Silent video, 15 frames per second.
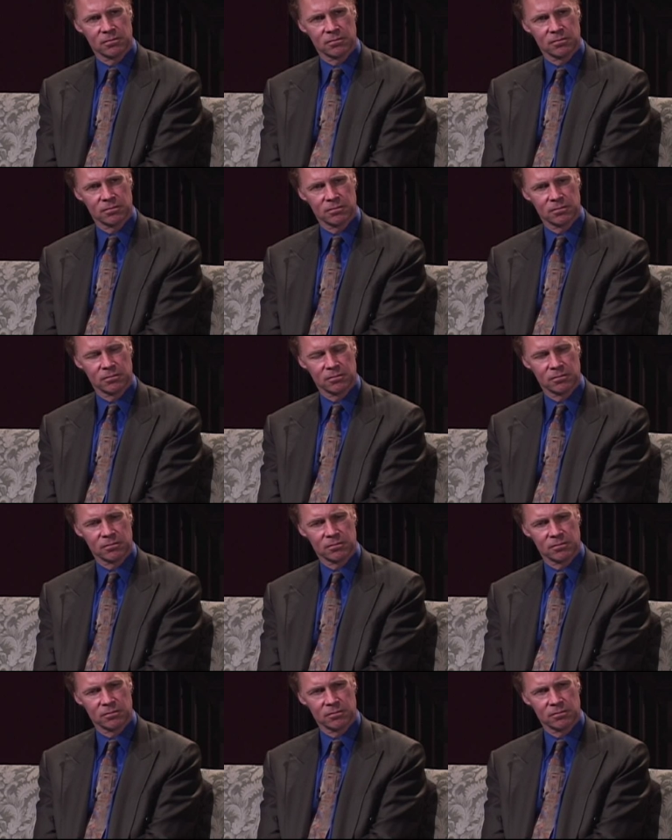Lynette was
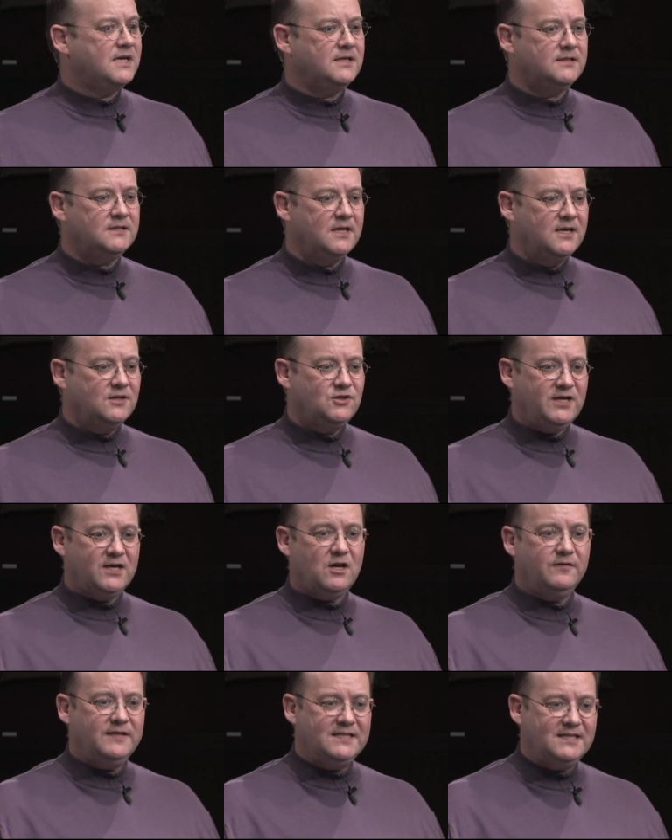desperate because she
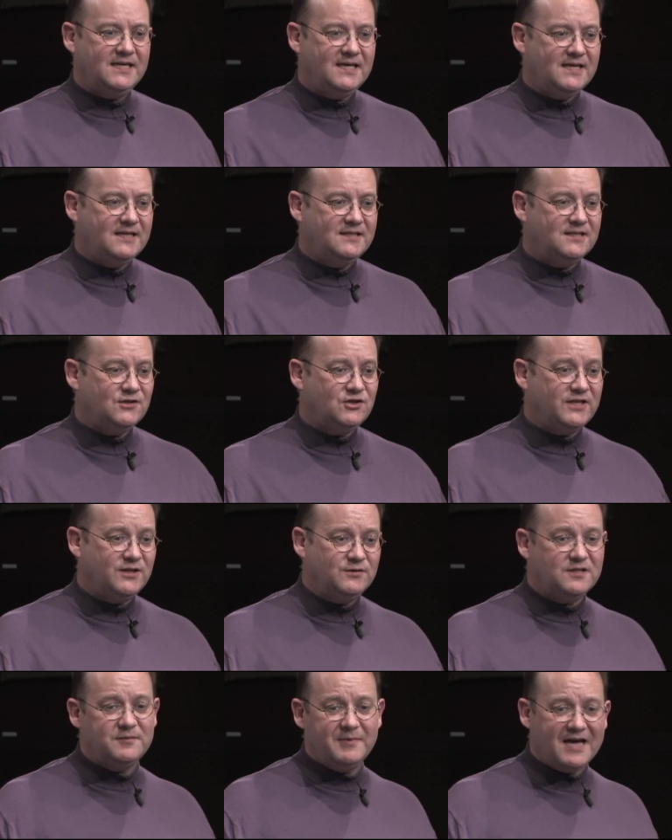had all these kids and she
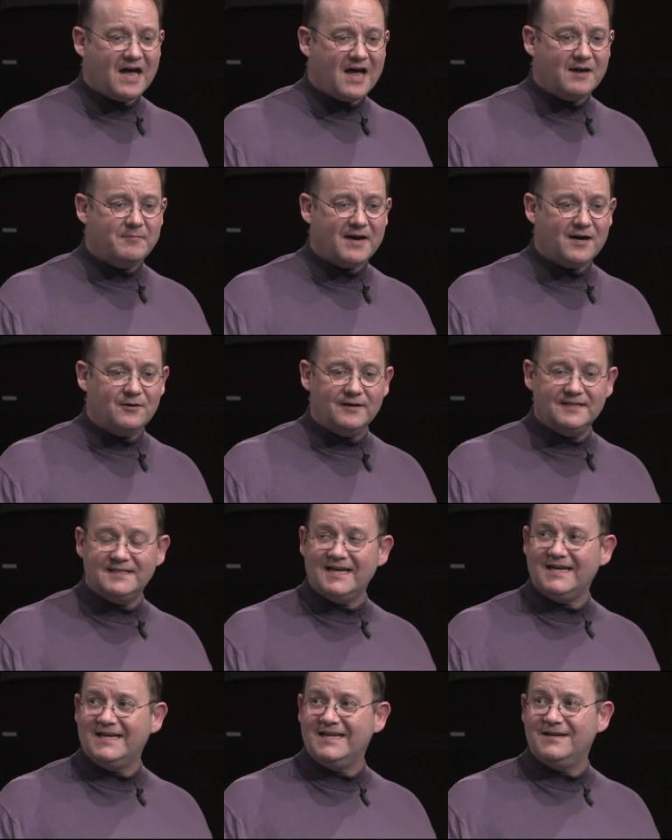used to be a high powered
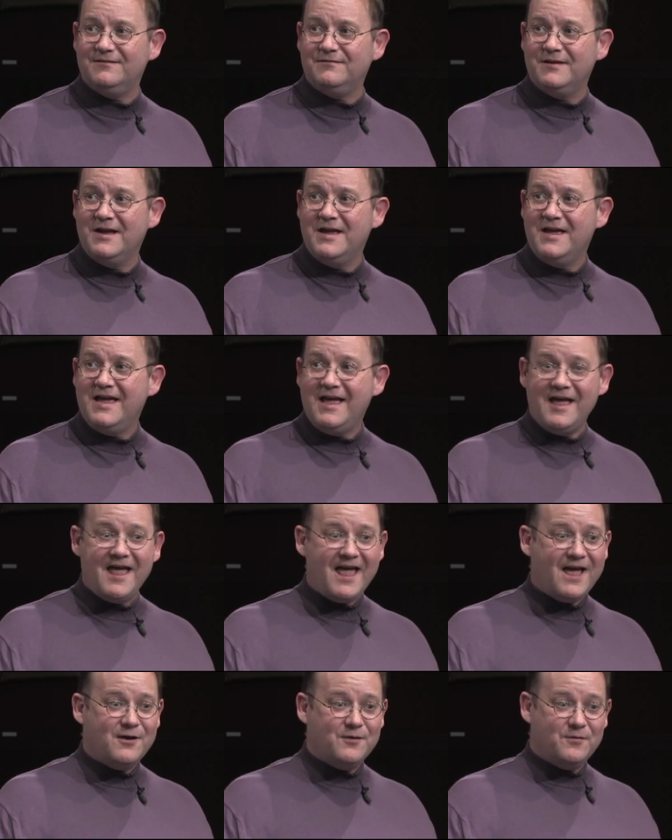executive
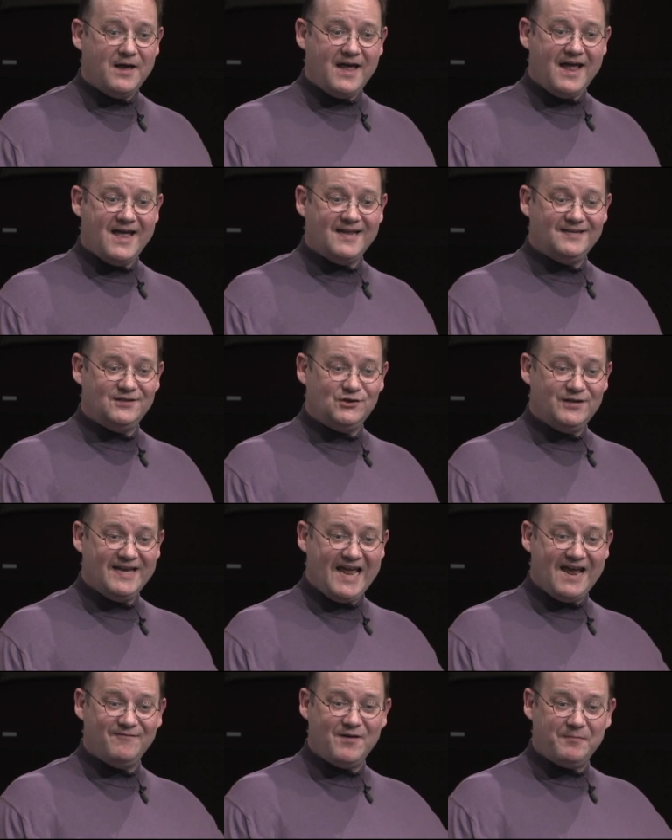and she
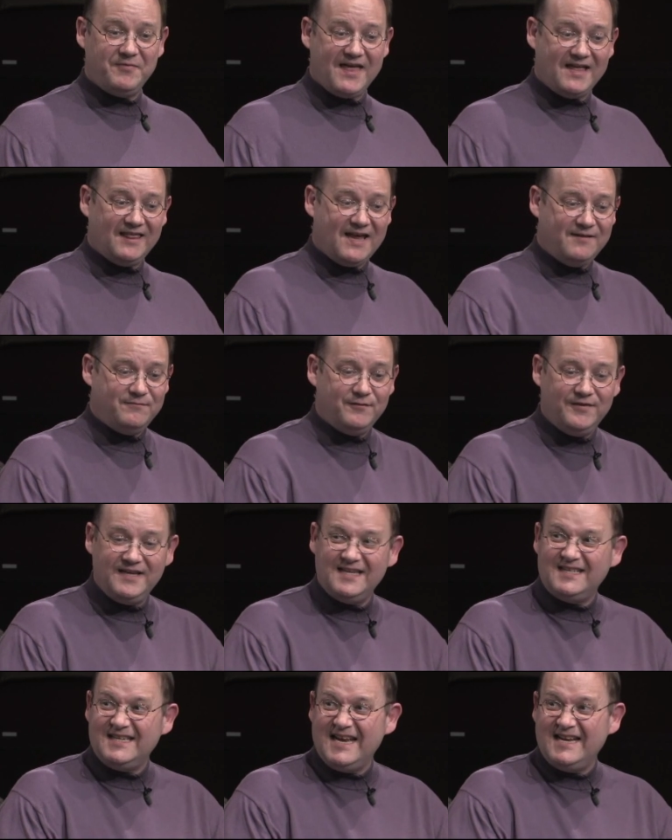gave up that life for
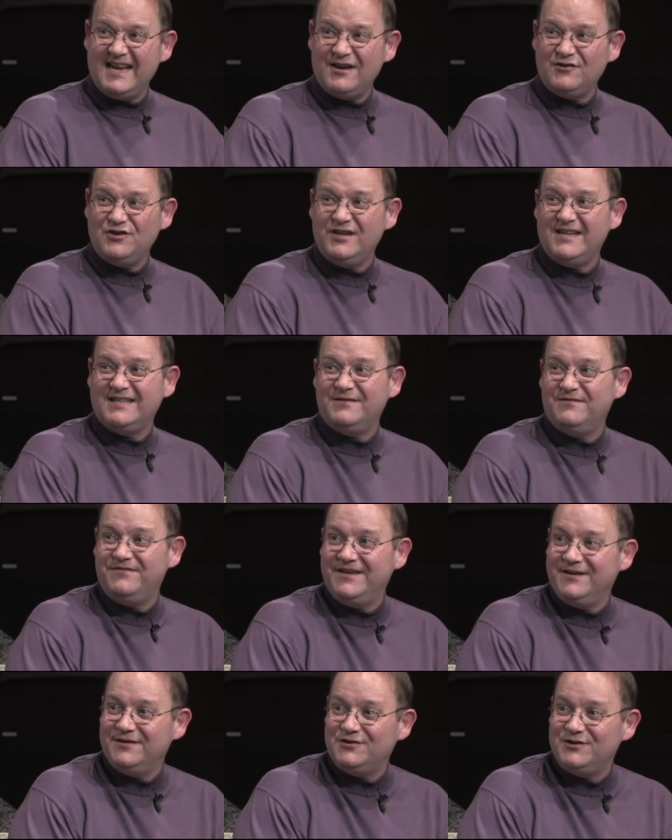this, and now she doesn't
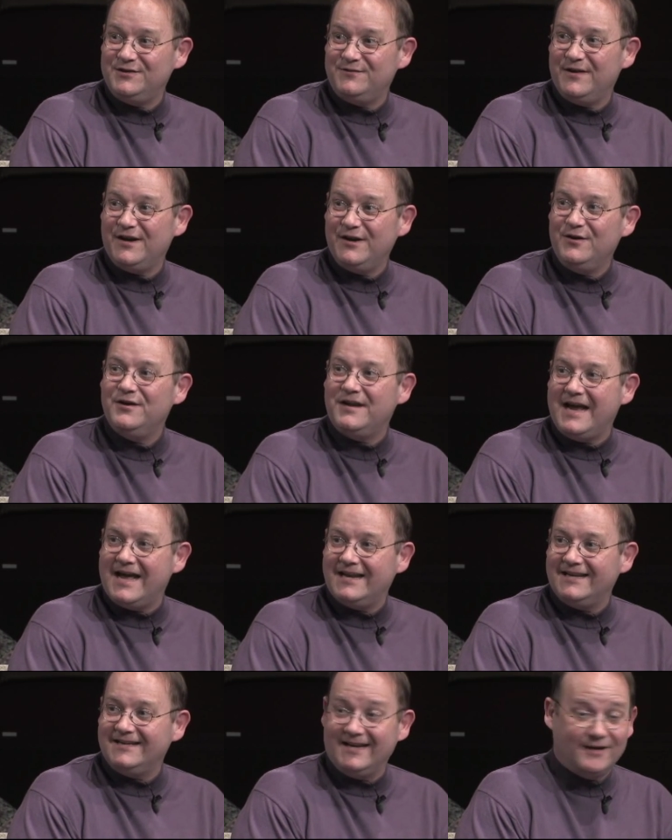feel she's very good
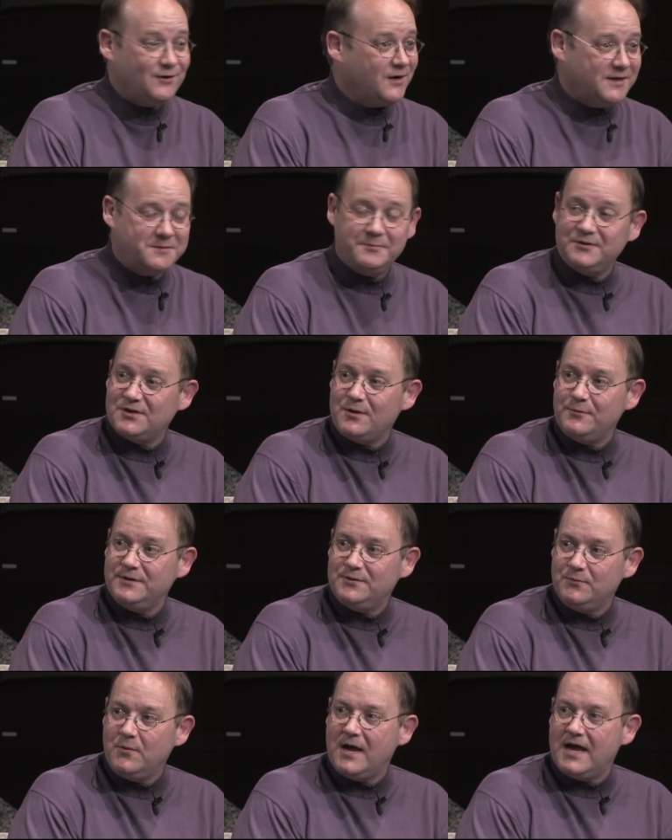at it, and her husband's
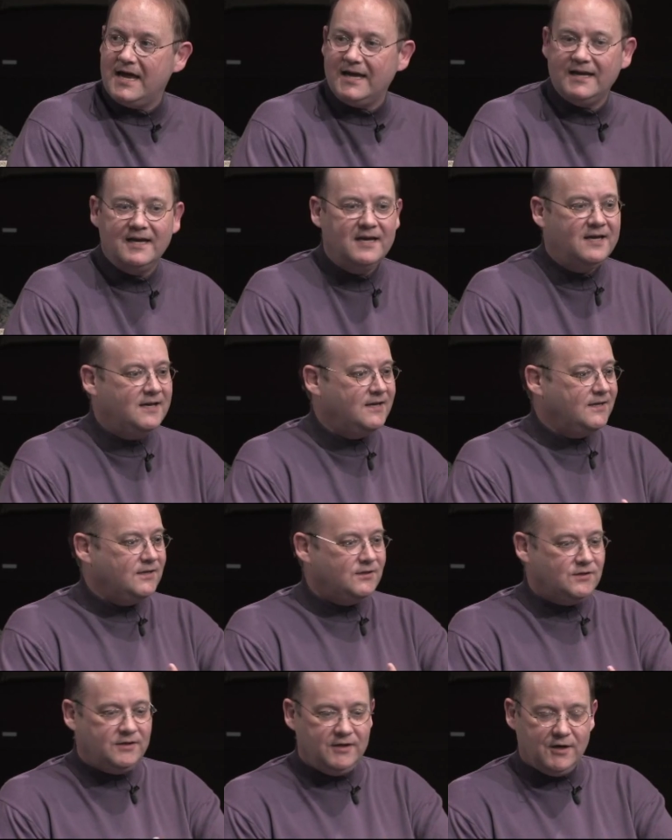always away.
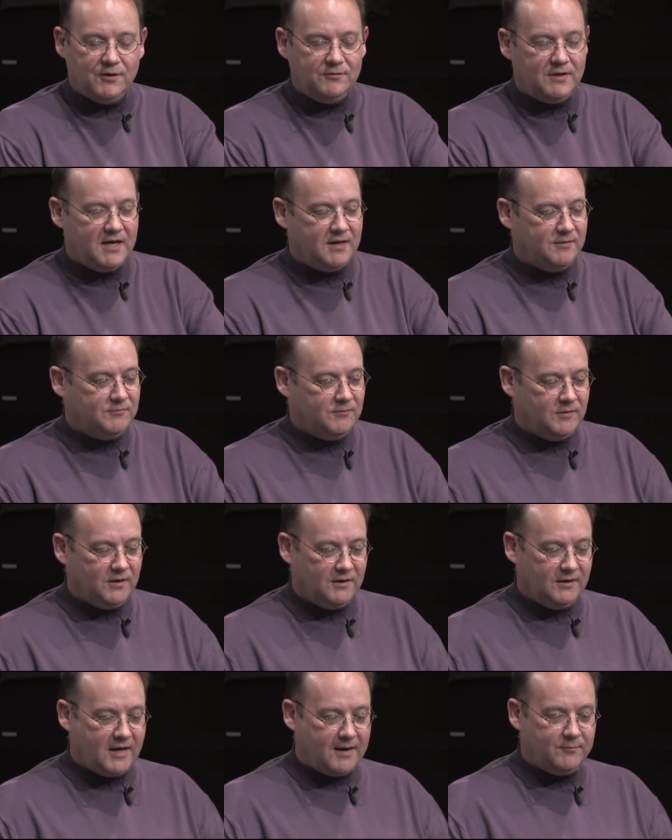You know, uh,
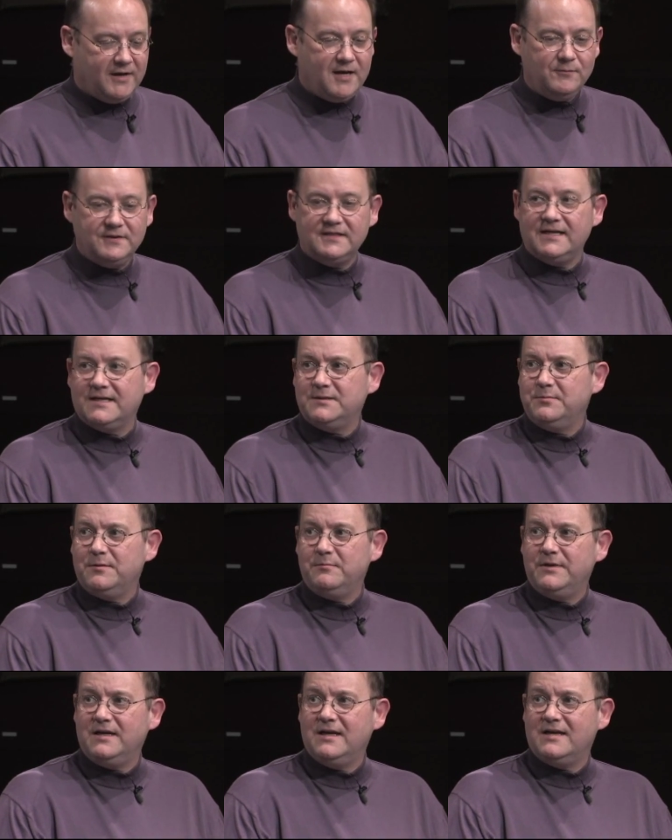Gabrielle was
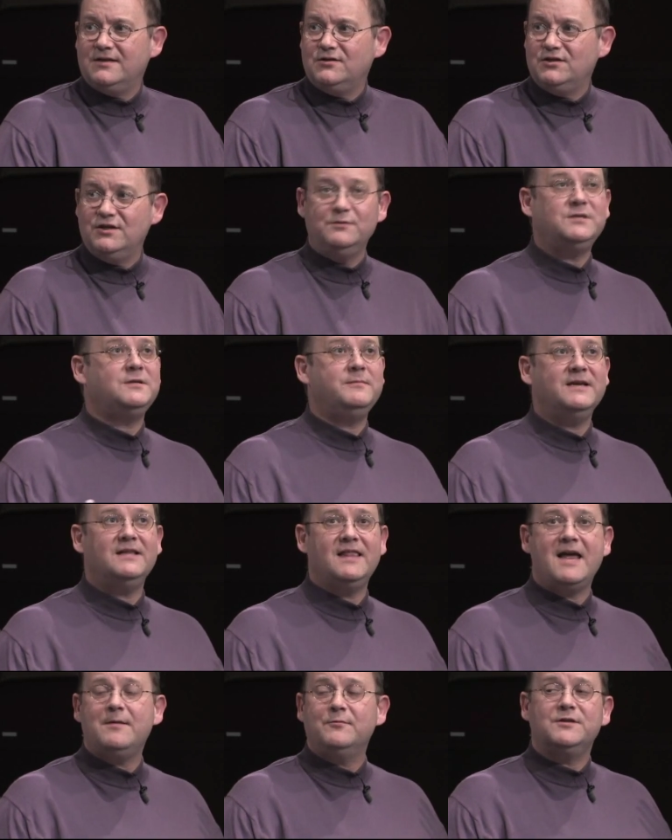desperate because she used to be a
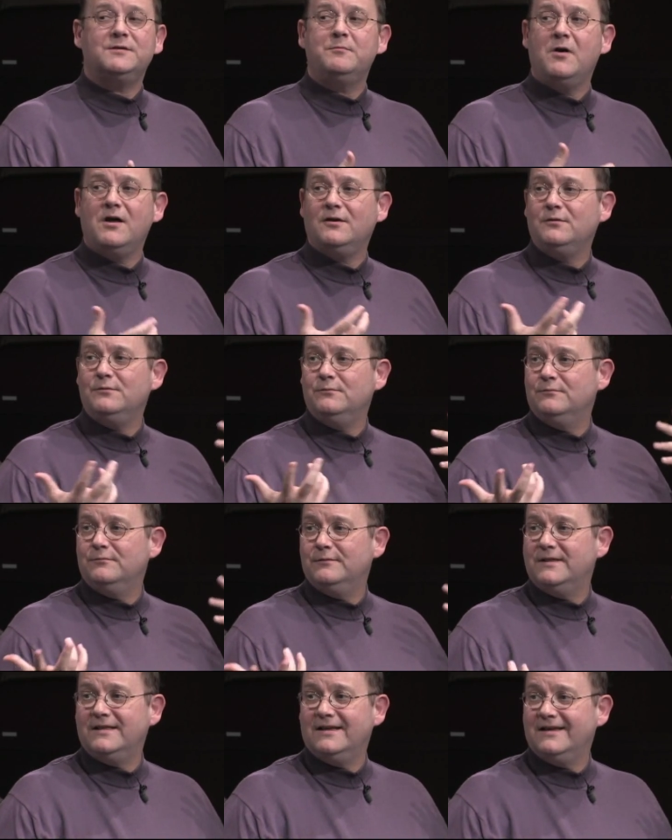glamorous model with